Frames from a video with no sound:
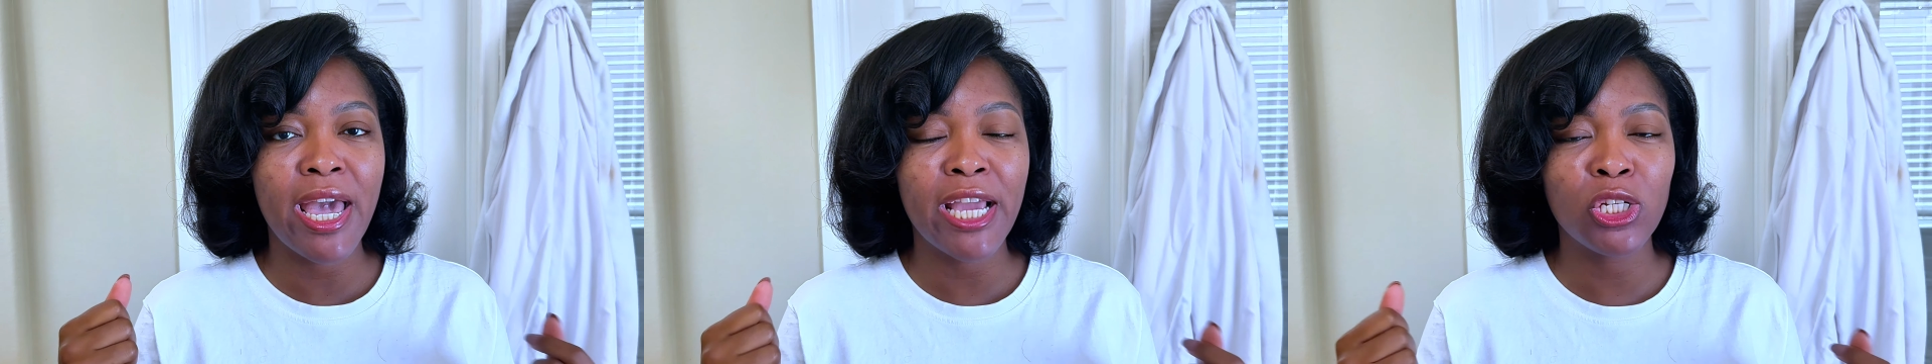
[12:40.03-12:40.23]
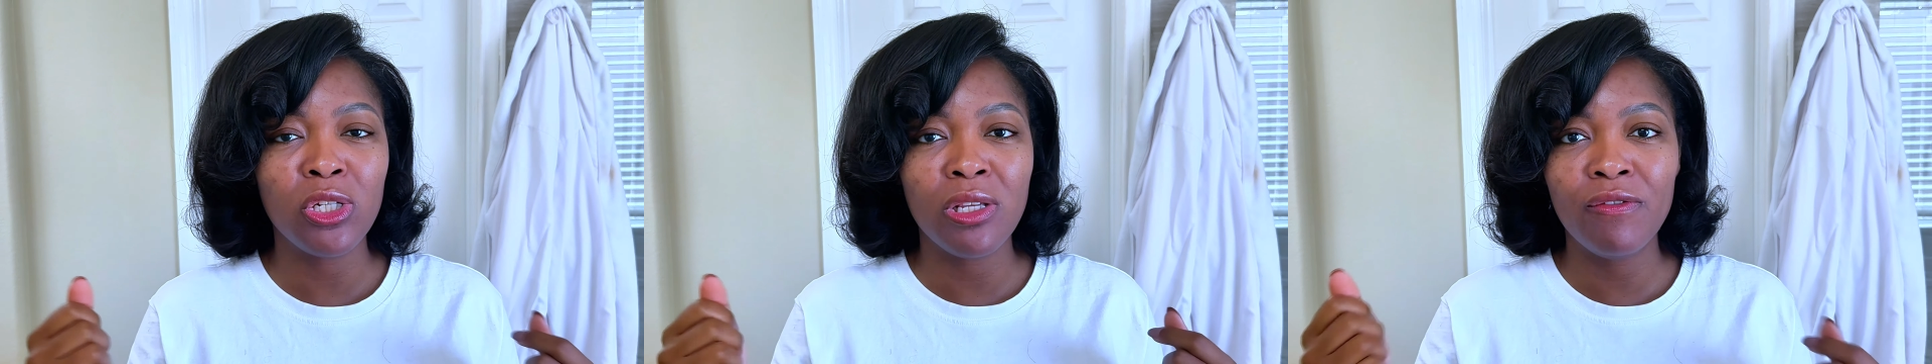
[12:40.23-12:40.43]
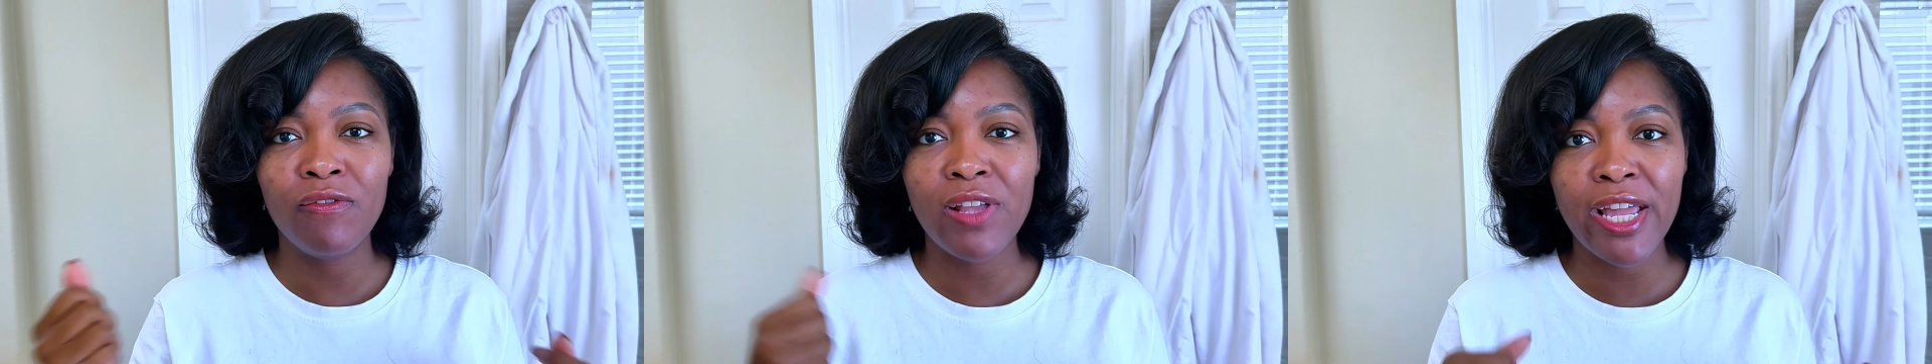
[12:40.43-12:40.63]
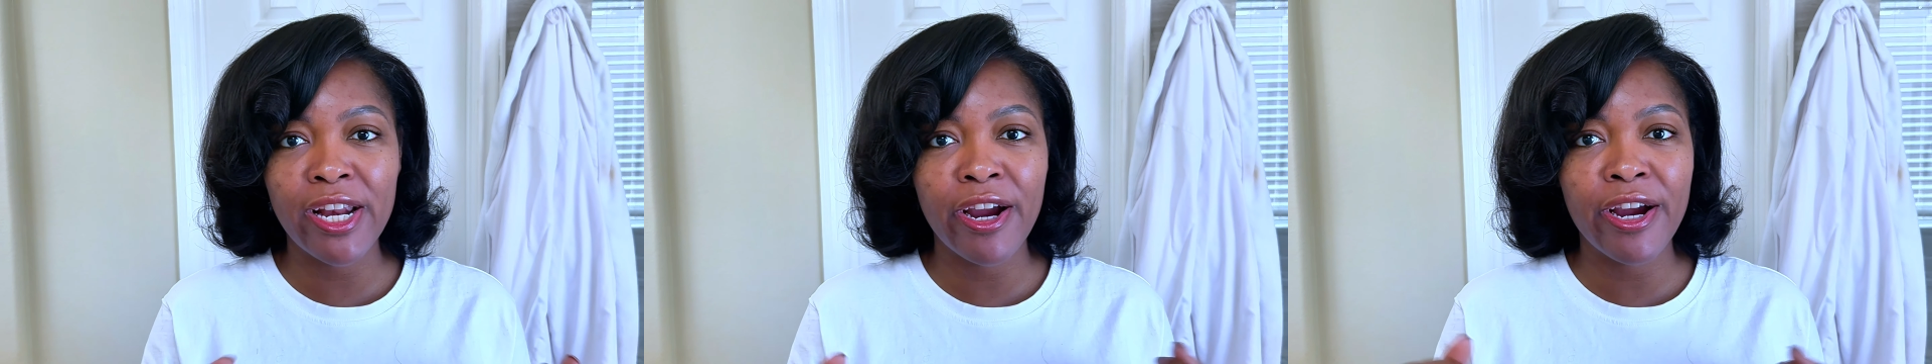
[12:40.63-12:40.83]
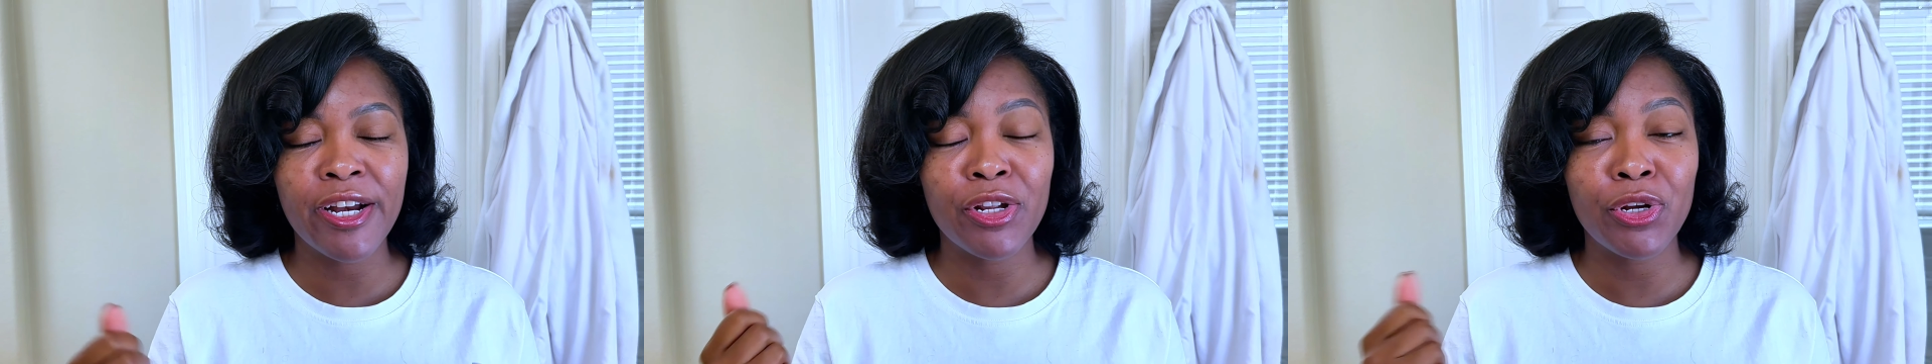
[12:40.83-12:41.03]
actually flat
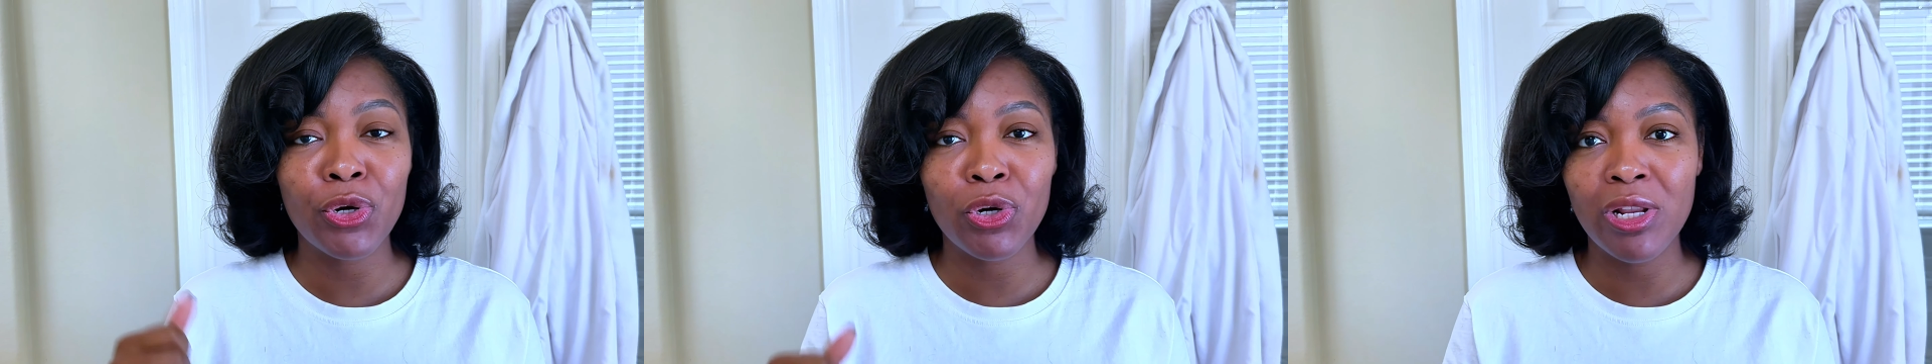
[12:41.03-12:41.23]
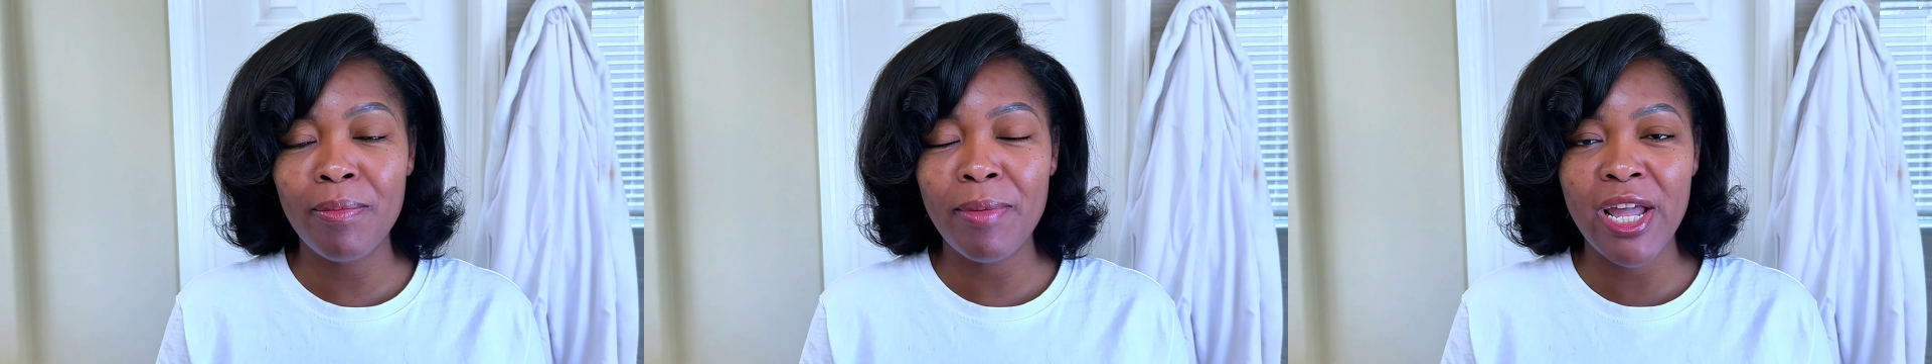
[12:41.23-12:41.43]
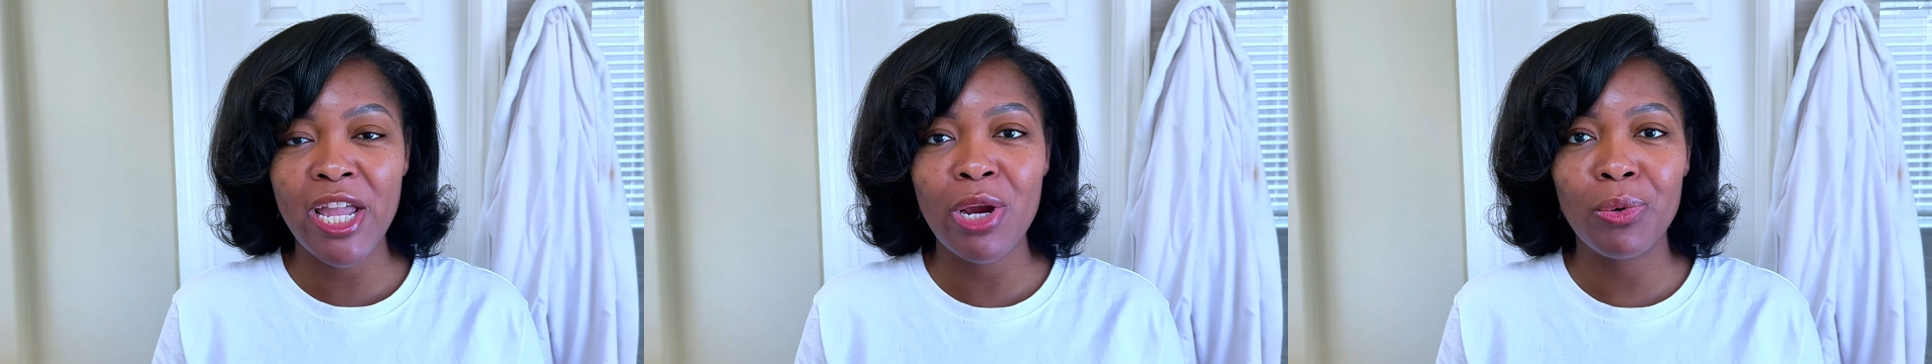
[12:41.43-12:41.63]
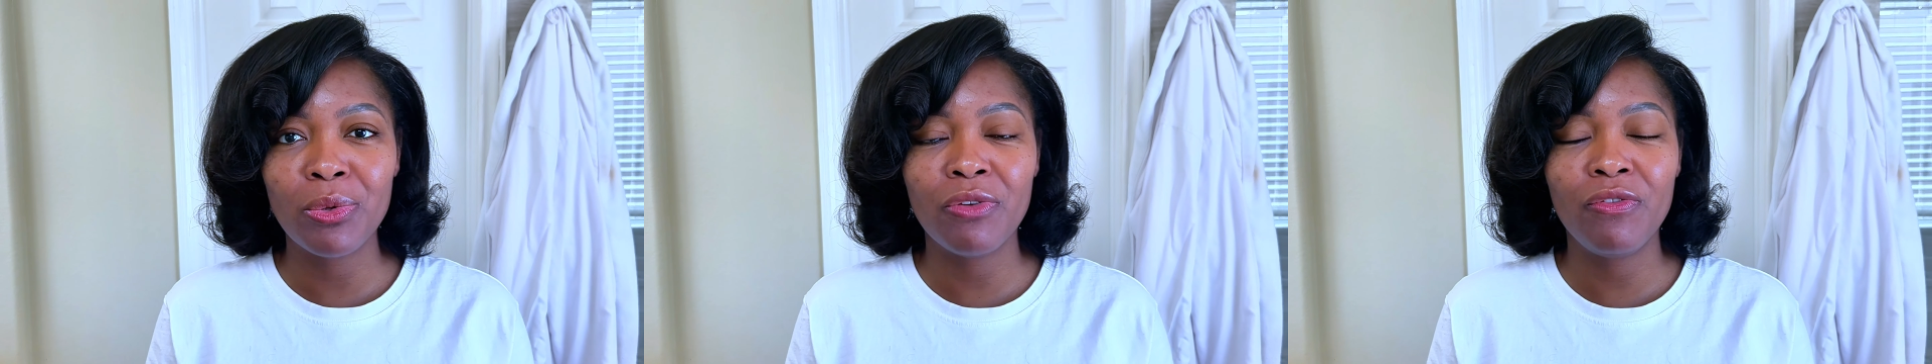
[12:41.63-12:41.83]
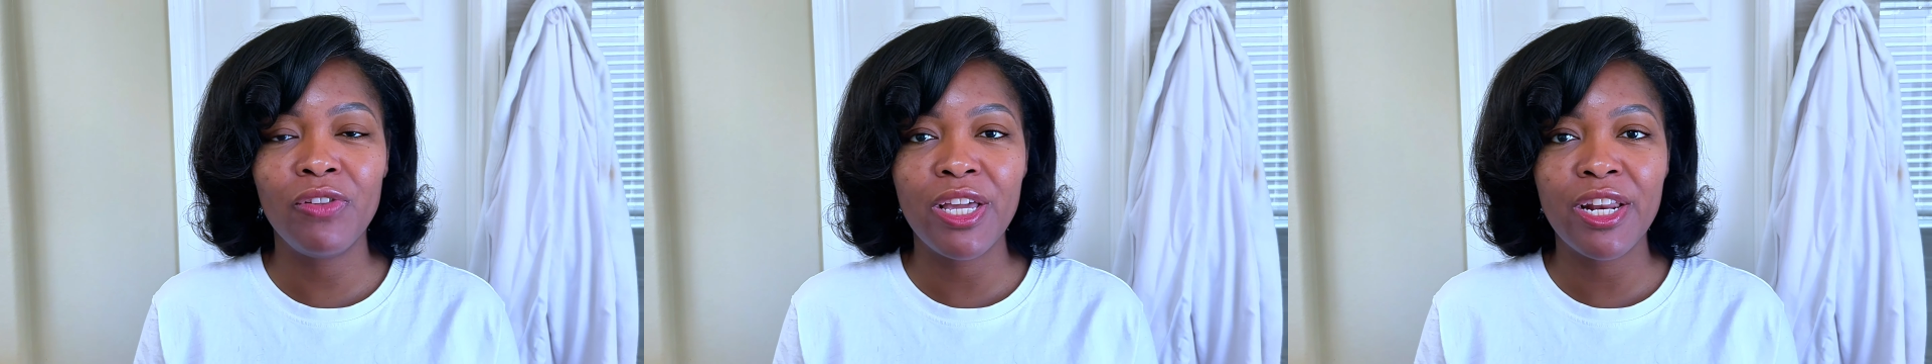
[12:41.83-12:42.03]
iron and curling my hair with
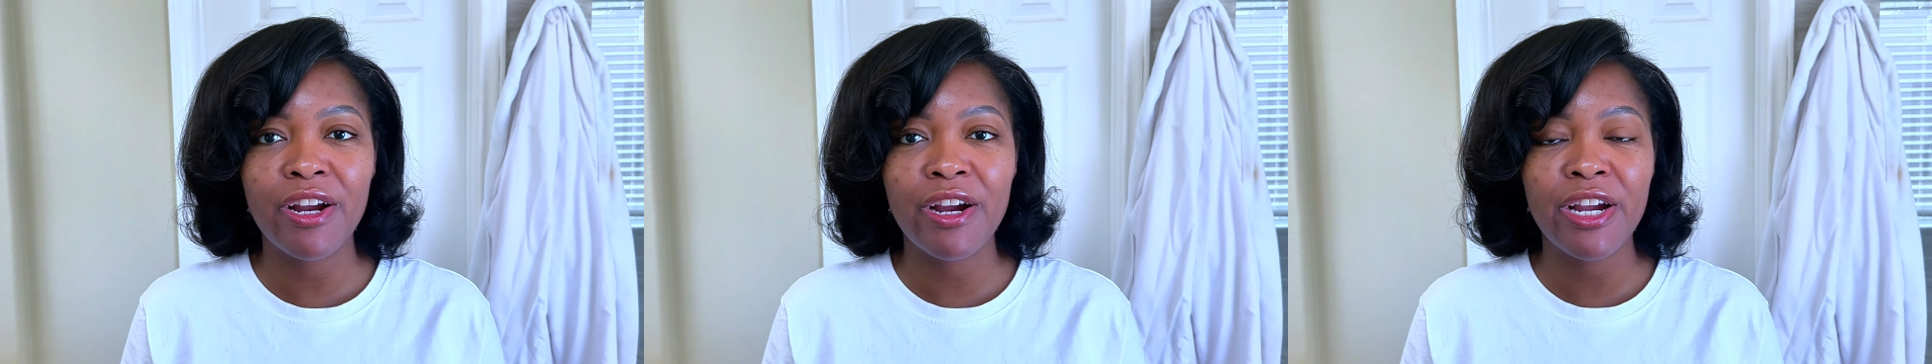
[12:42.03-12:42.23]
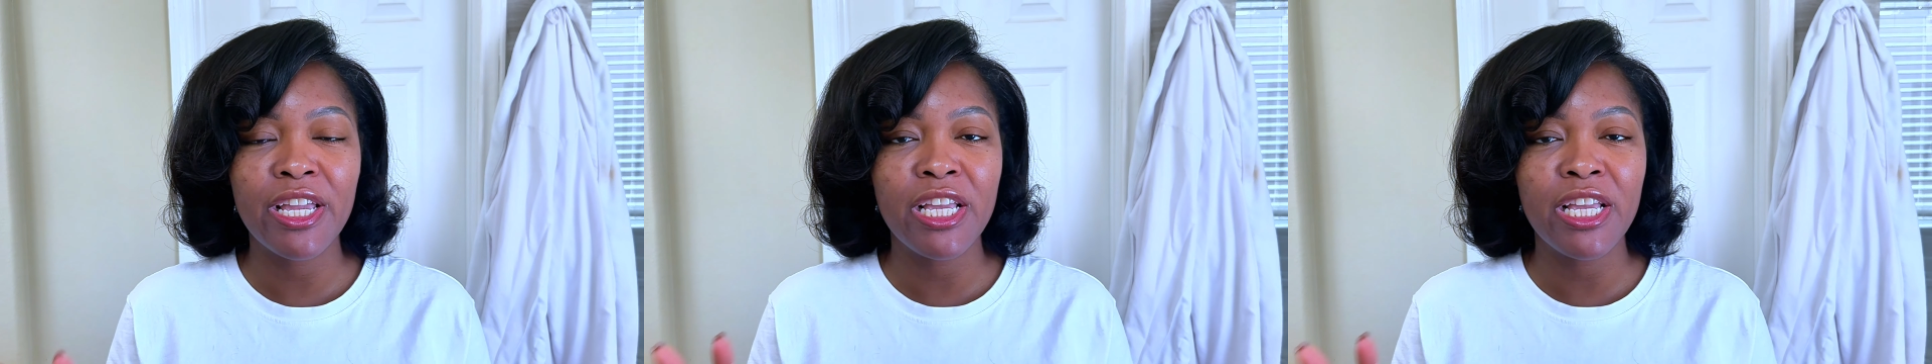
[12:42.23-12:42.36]
a flat iron